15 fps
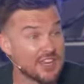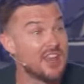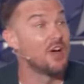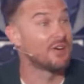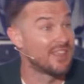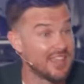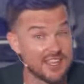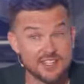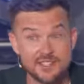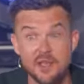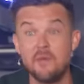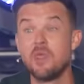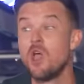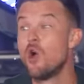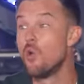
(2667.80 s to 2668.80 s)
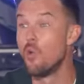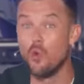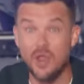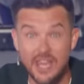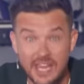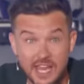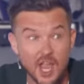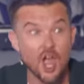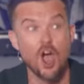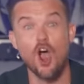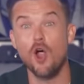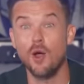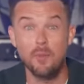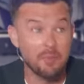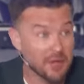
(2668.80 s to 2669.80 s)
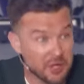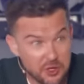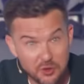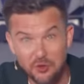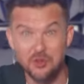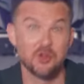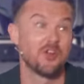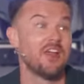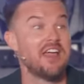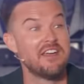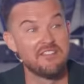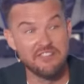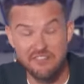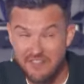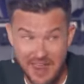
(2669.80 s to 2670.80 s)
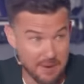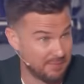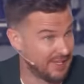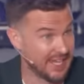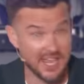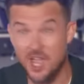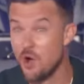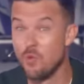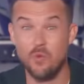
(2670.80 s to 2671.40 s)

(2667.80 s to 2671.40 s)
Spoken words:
you know, kids, we are a peculiar family.